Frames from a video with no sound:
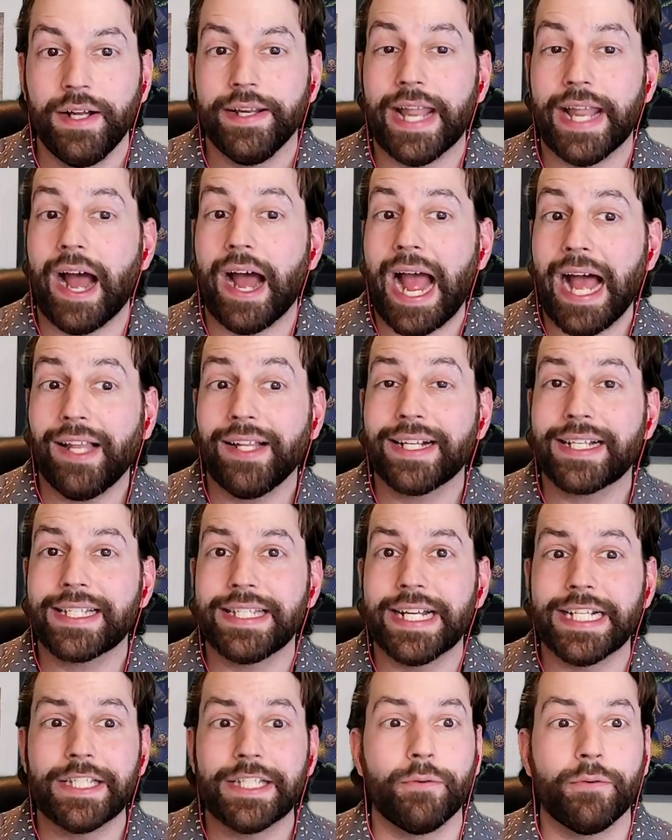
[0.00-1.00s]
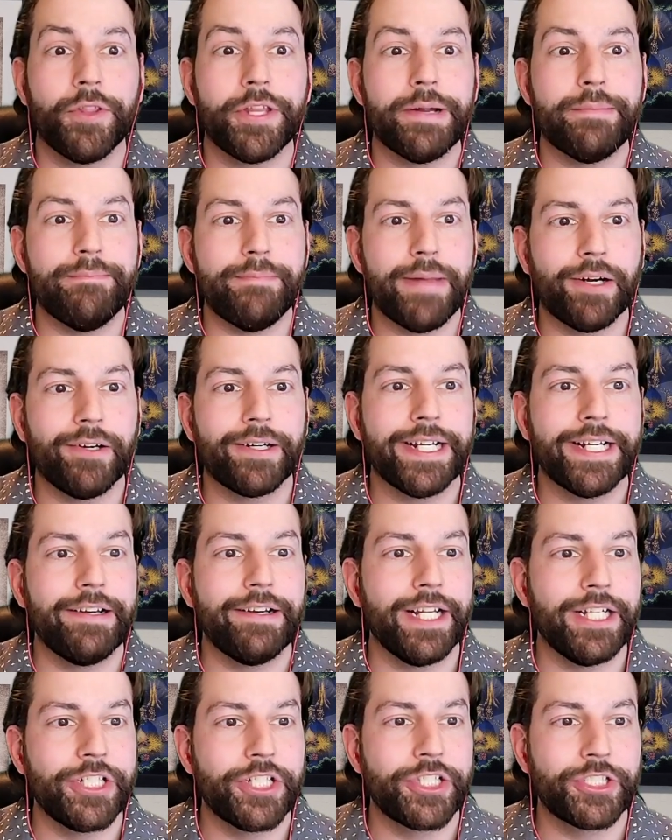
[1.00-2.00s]
Now, ALEC stands for the American
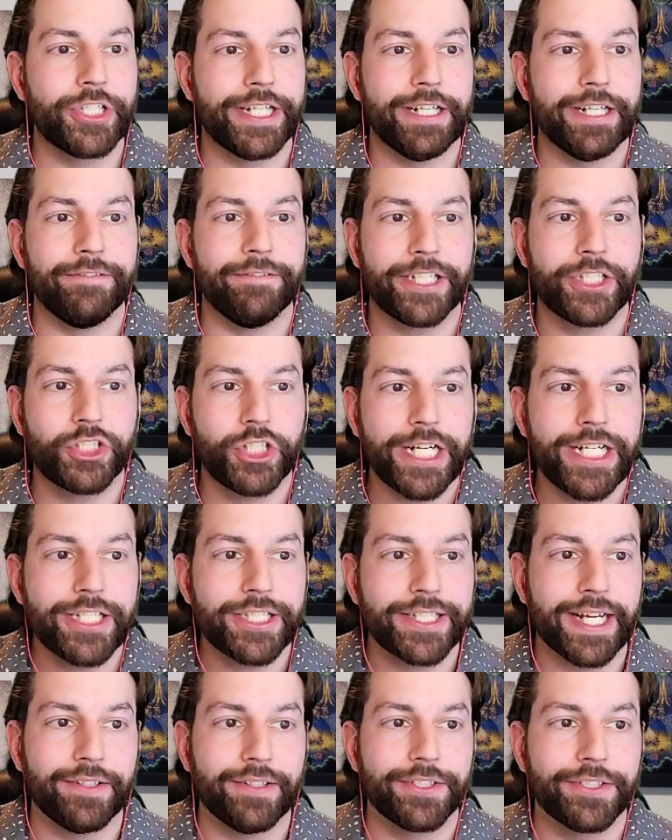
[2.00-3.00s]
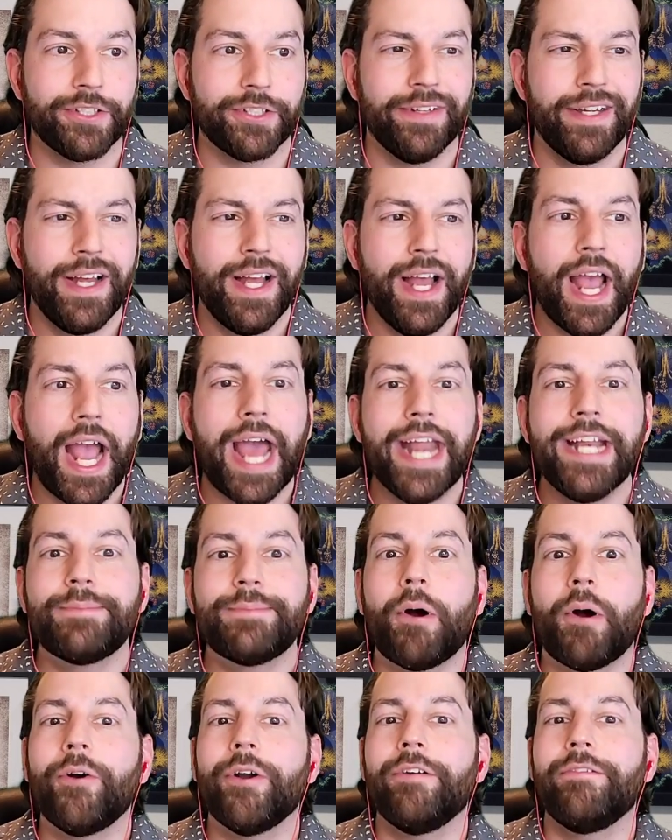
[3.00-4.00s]
Legislative Exchange Council and is
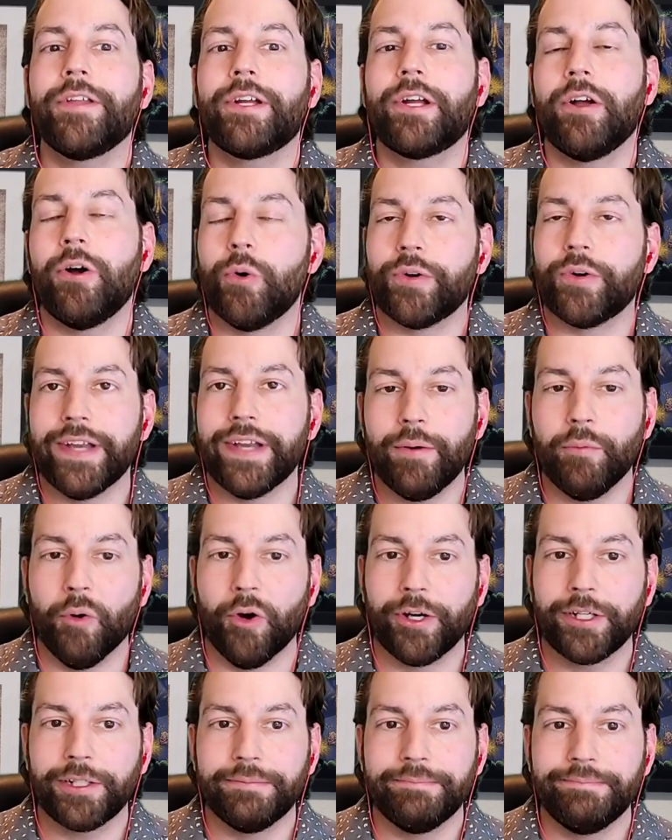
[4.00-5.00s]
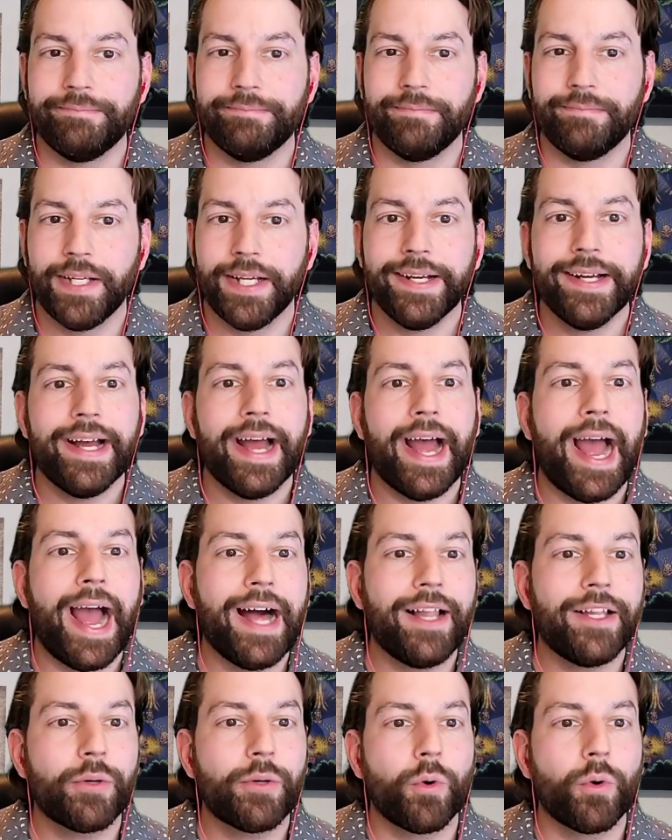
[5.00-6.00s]
part of the Koch network.
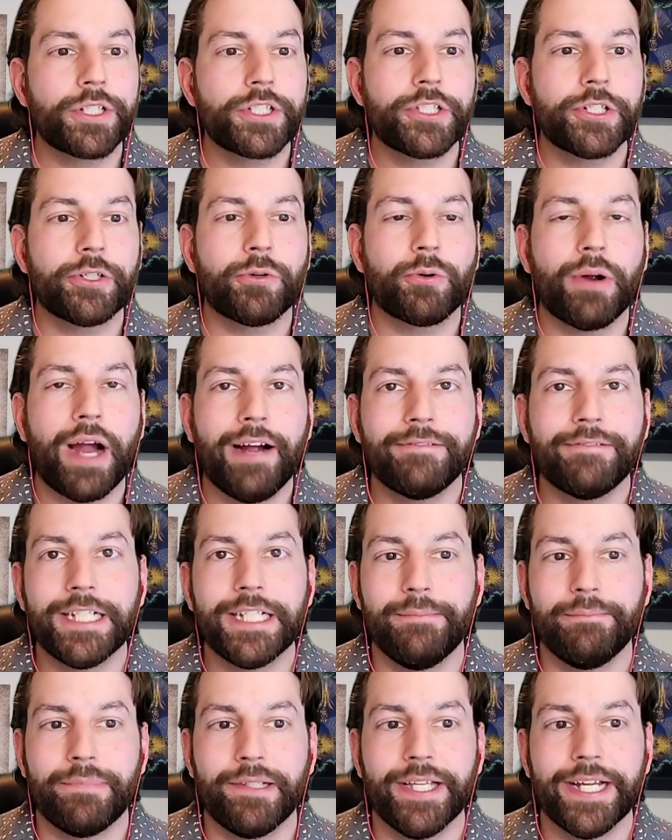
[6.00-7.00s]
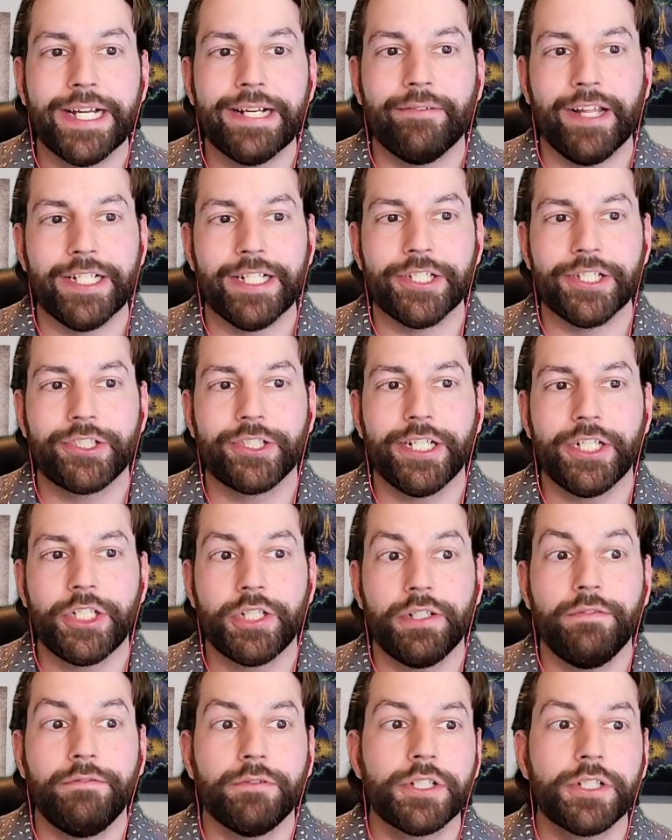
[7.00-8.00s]
ALEC works to craft template
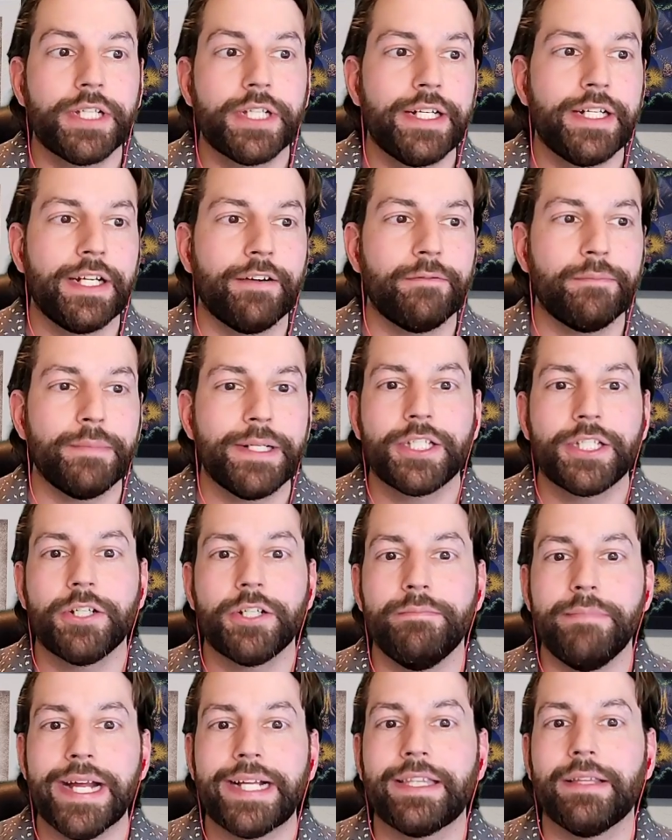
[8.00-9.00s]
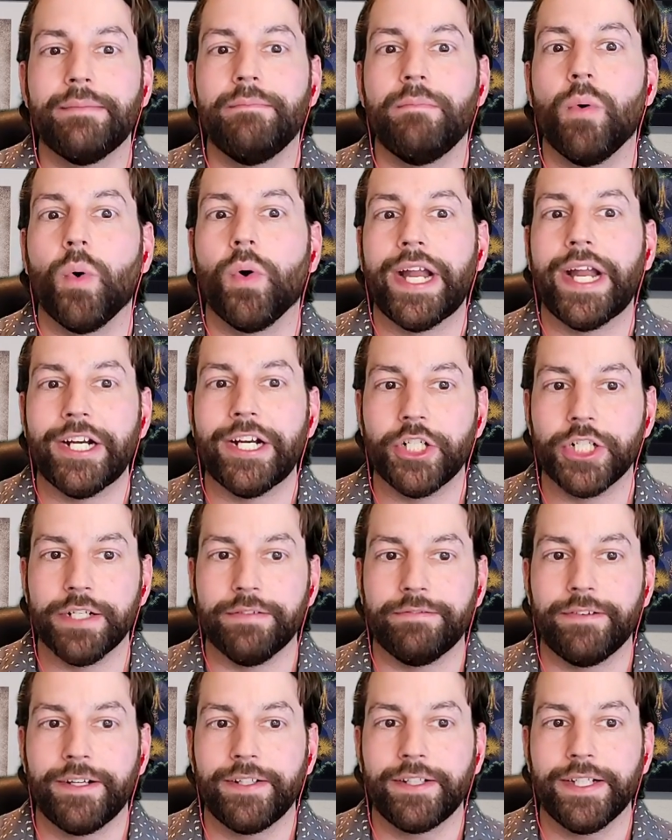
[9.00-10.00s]
legislation for state governments to make them more energy
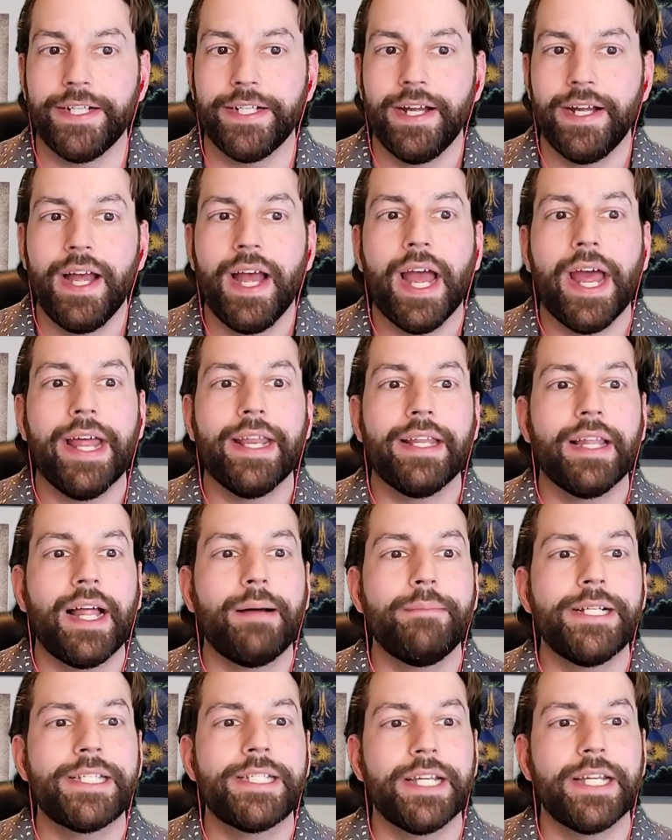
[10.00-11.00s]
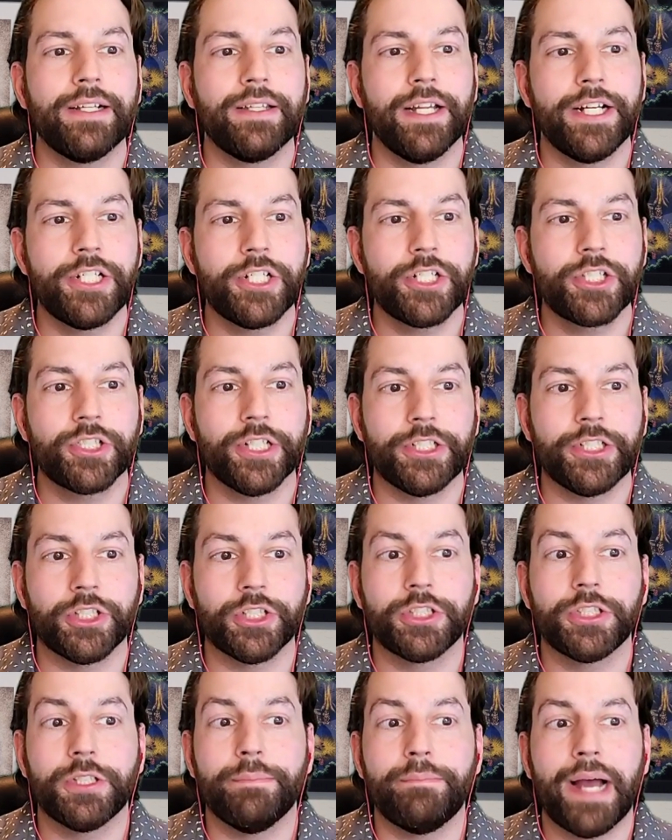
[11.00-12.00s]
friendly and lobby state
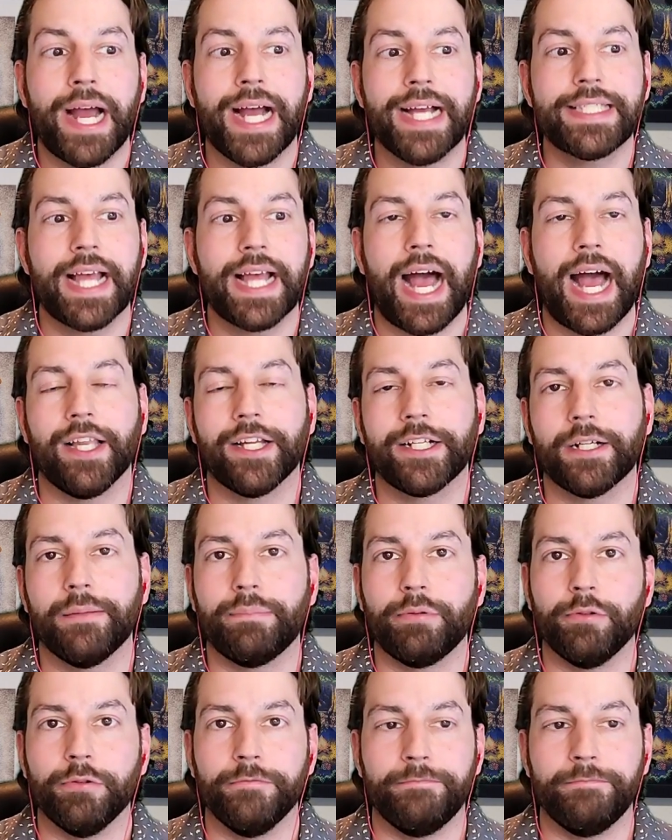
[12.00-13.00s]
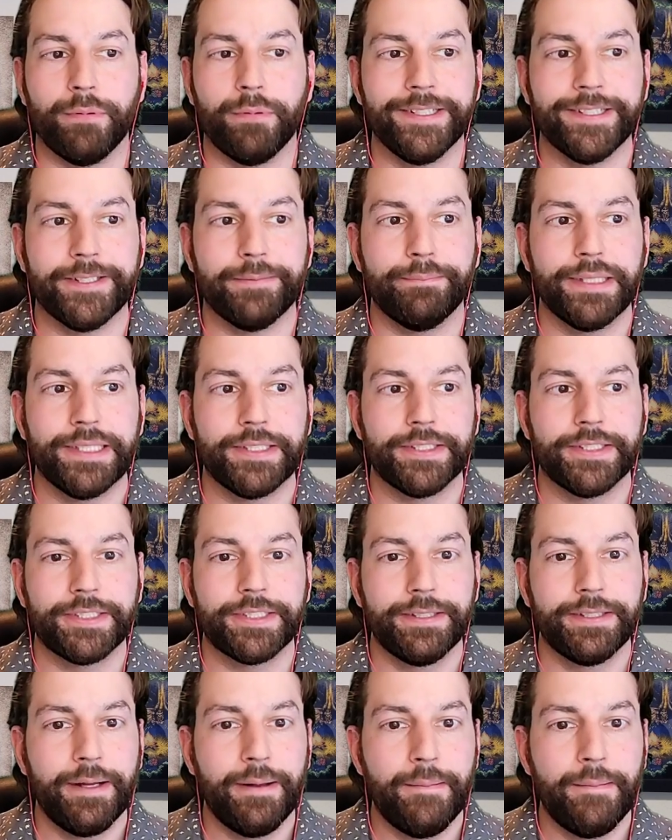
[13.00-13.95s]
legislatures to pass ALEC-approved bills.